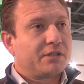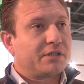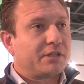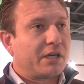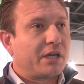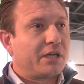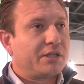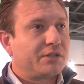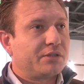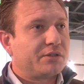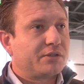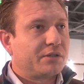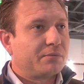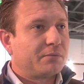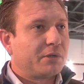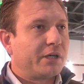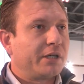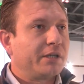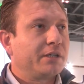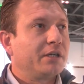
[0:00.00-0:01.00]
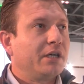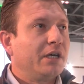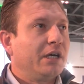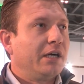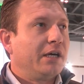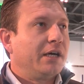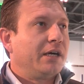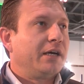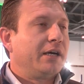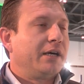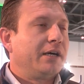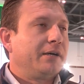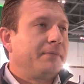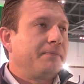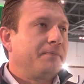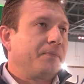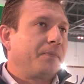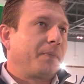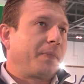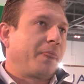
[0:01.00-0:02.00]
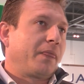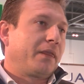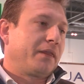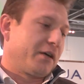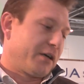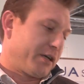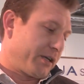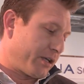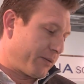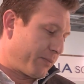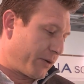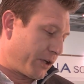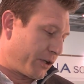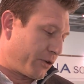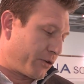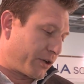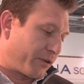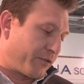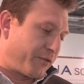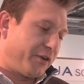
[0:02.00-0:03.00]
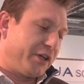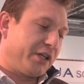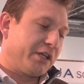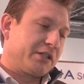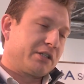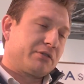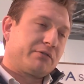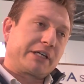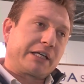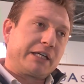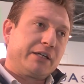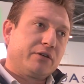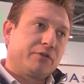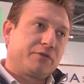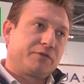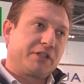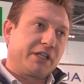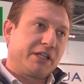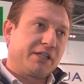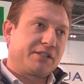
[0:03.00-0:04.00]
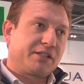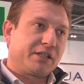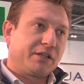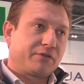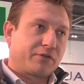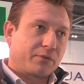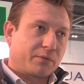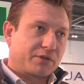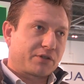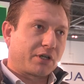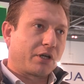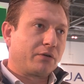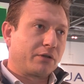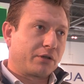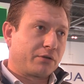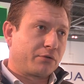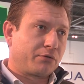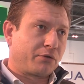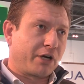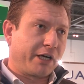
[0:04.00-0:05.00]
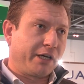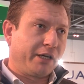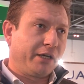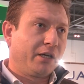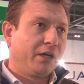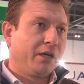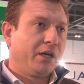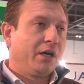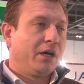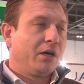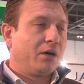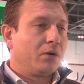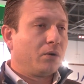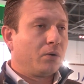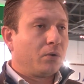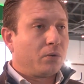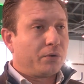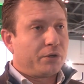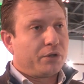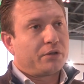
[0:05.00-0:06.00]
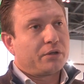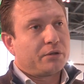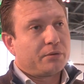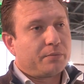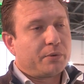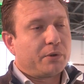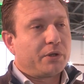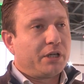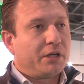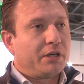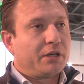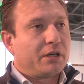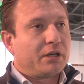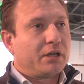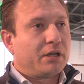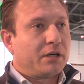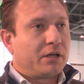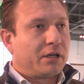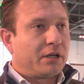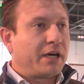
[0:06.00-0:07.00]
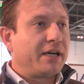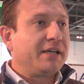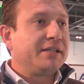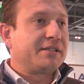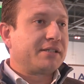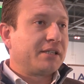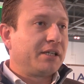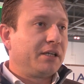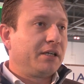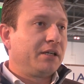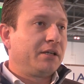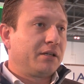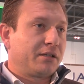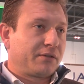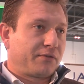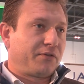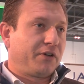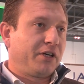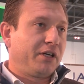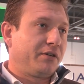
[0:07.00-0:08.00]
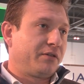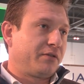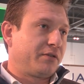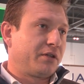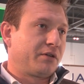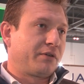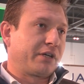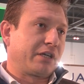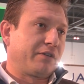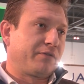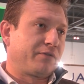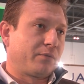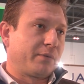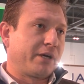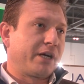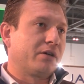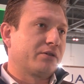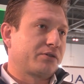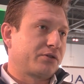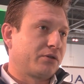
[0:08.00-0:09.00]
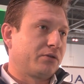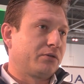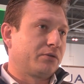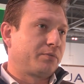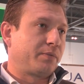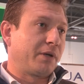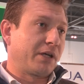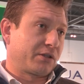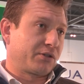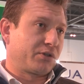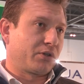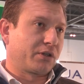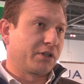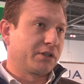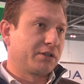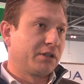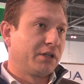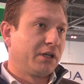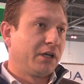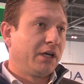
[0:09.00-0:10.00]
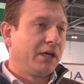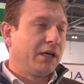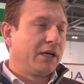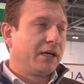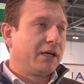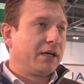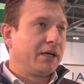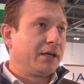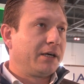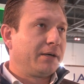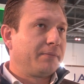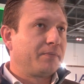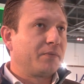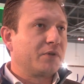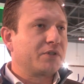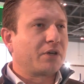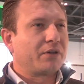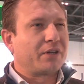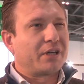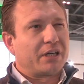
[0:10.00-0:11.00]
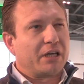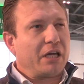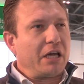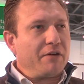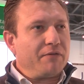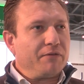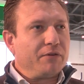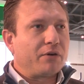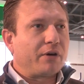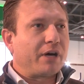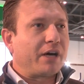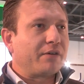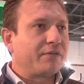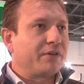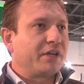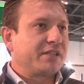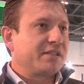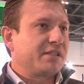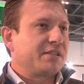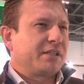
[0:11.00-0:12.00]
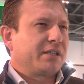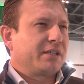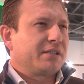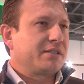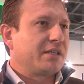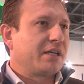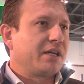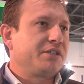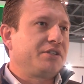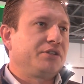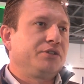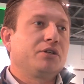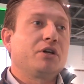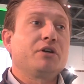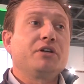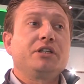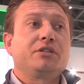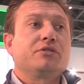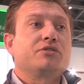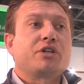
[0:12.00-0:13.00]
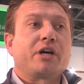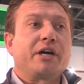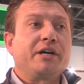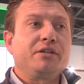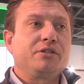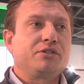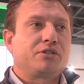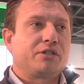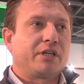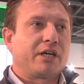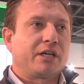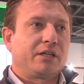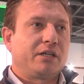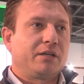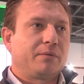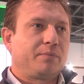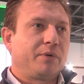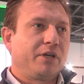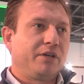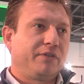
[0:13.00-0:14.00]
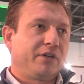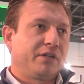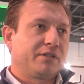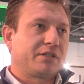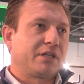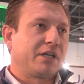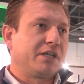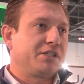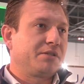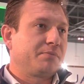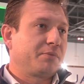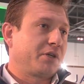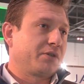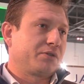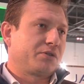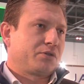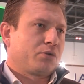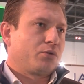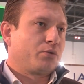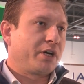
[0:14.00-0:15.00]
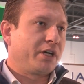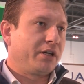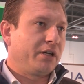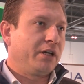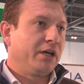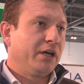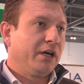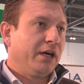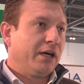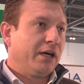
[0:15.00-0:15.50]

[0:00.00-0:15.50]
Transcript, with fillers: installations in mind. Um, the idea being you can feed it directly off DC from a solar array or you can put in uh, an AC feed directly from a household plug socket. Um, so that if you have an existing installation, you don't need to change that PV installation because it's already